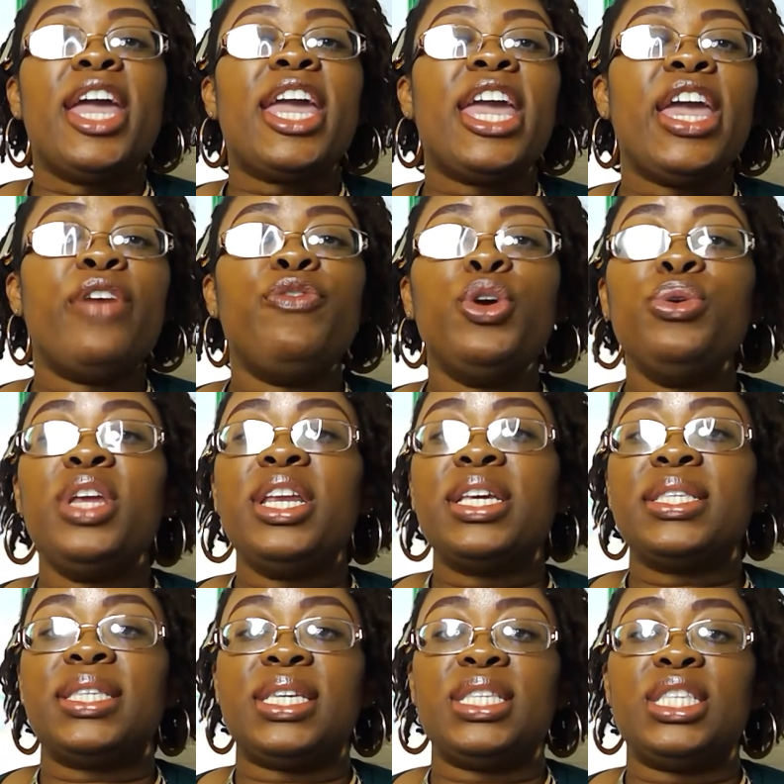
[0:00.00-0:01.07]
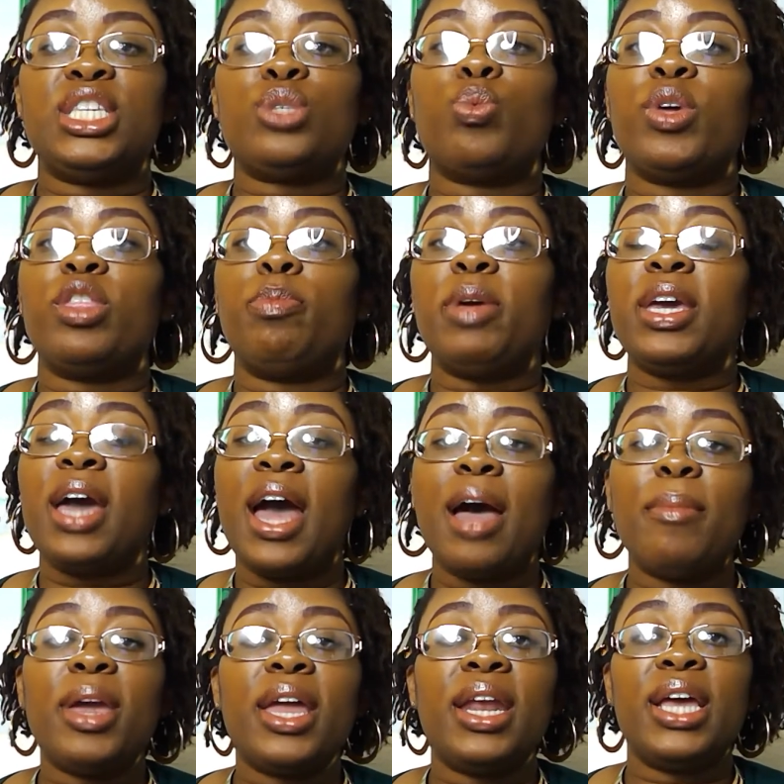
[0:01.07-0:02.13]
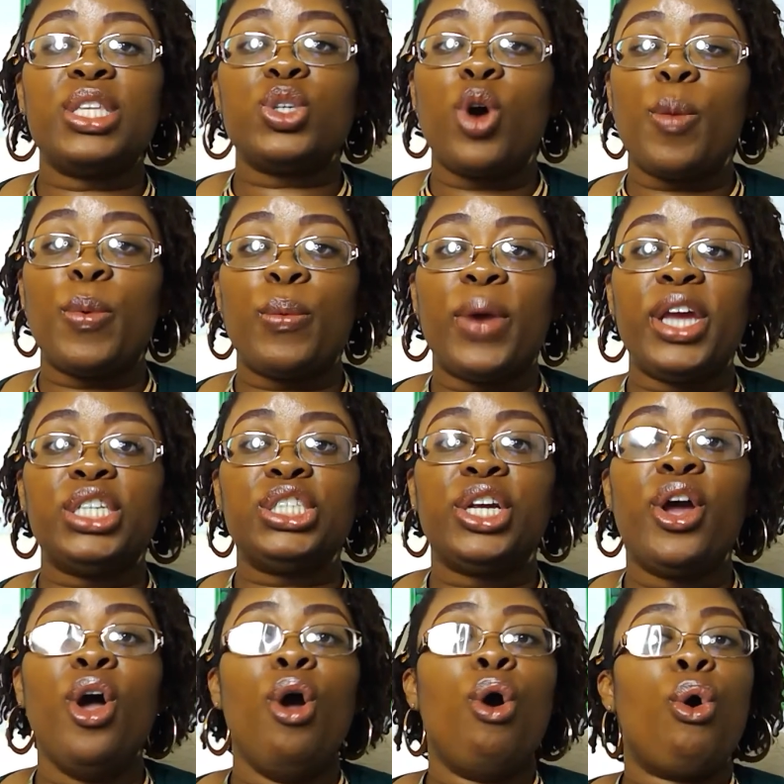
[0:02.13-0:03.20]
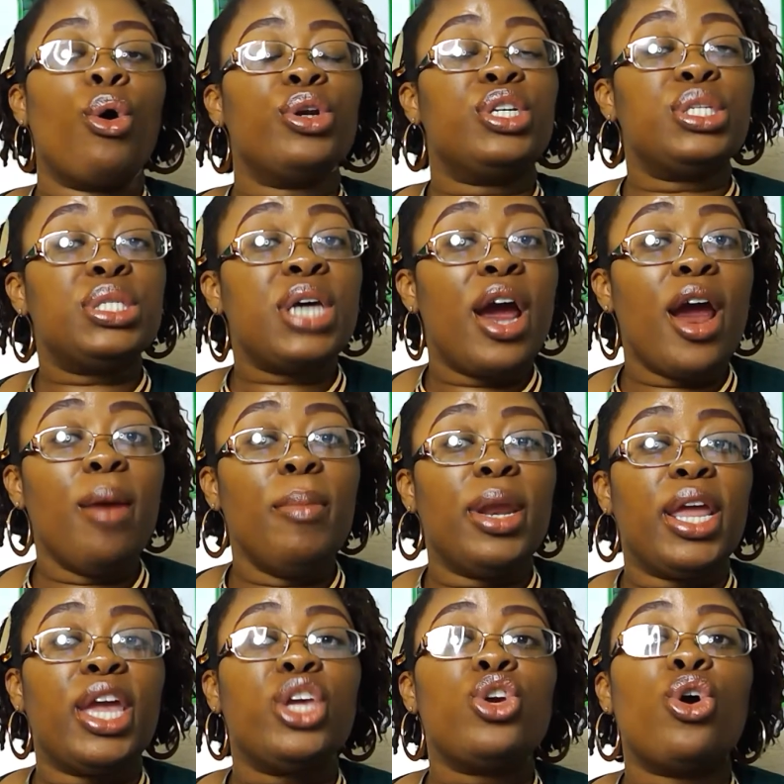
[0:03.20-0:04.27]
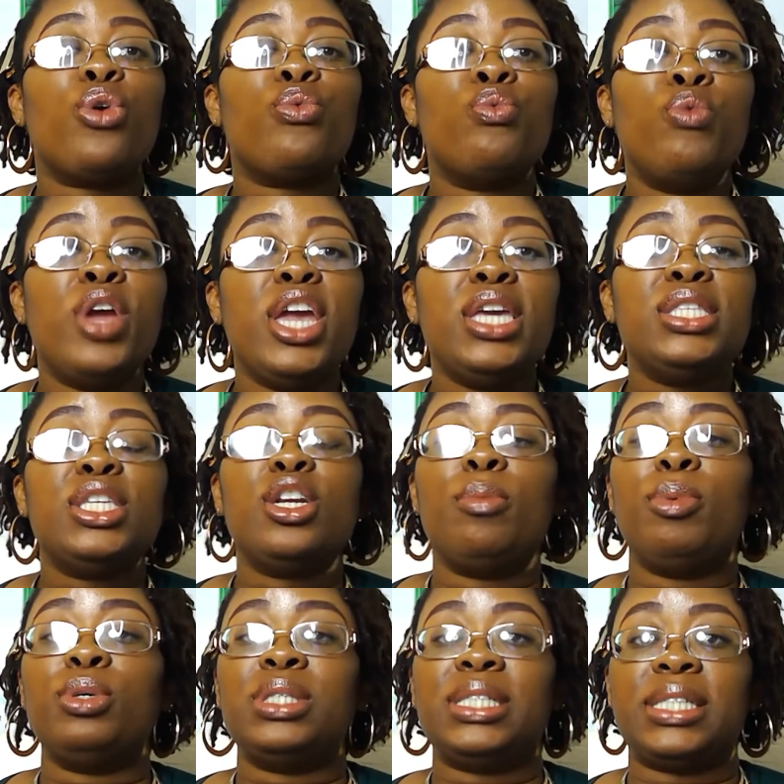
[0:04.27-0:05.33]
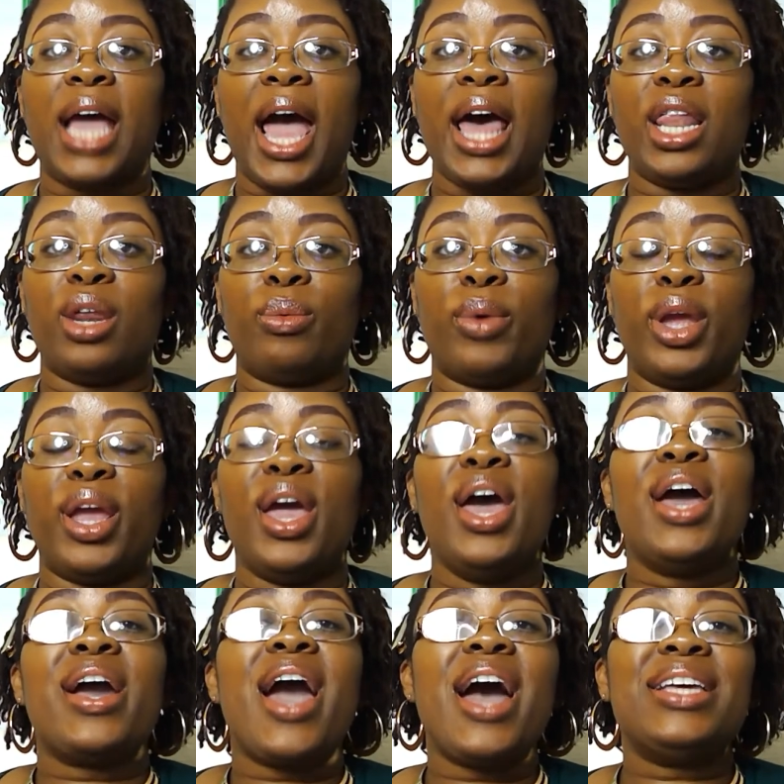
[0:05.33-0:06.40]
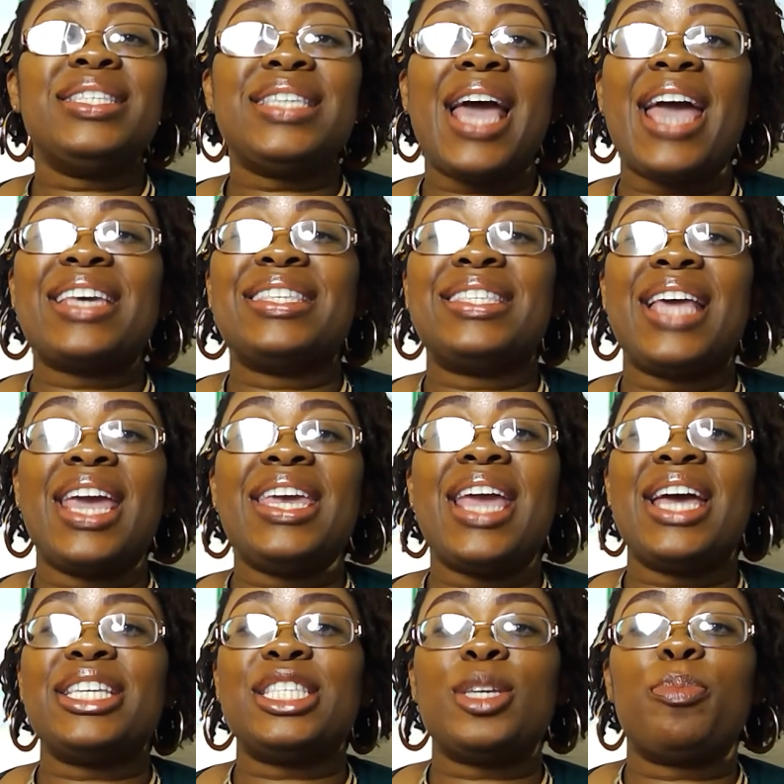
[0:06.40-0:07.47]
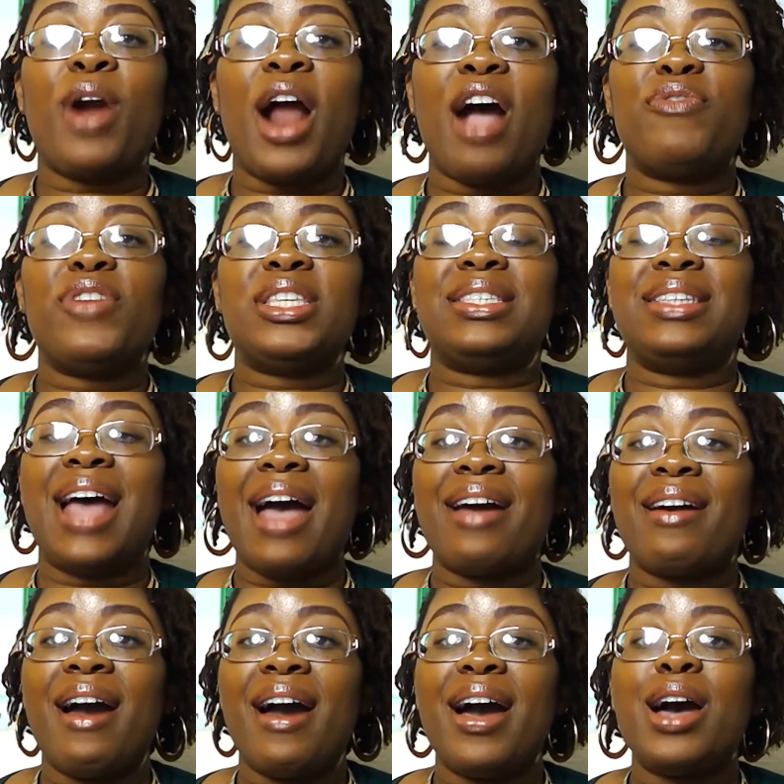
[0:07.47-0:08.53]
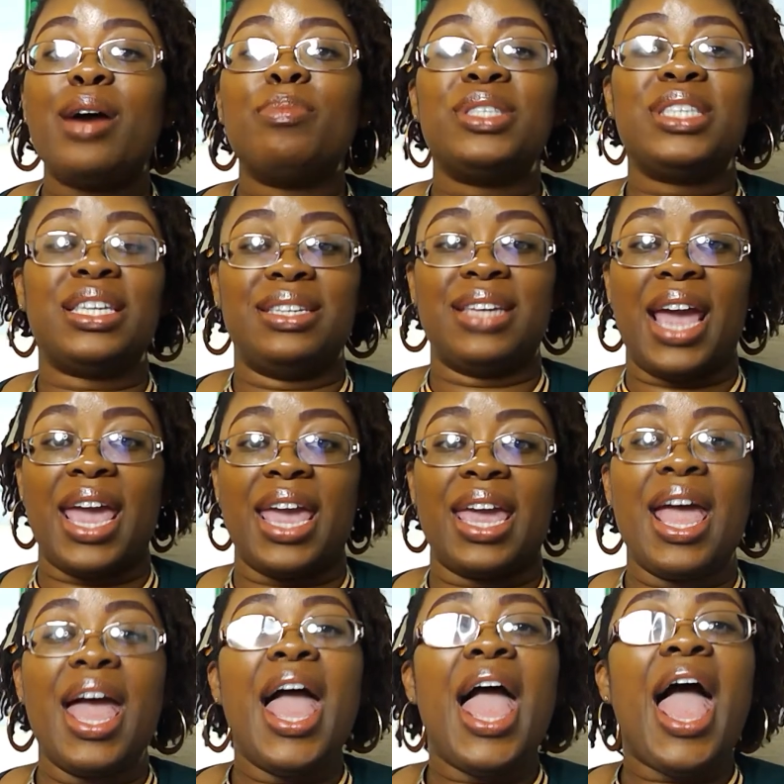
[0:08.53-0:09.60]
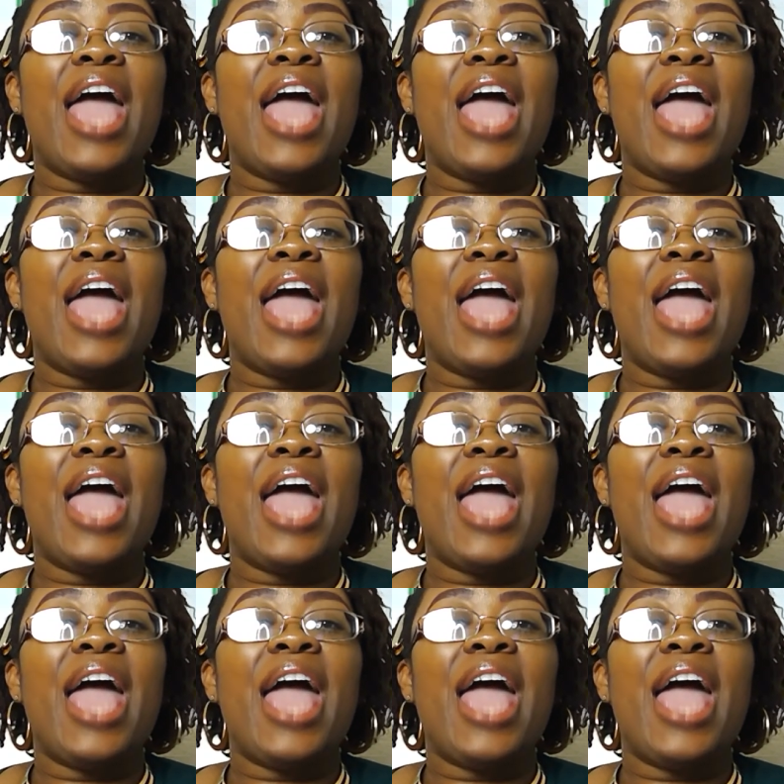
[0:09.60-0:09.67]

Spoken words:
If you need assistance with becoming an S corporation or determining your reasonable salary, contact SayYesToProfits.com today.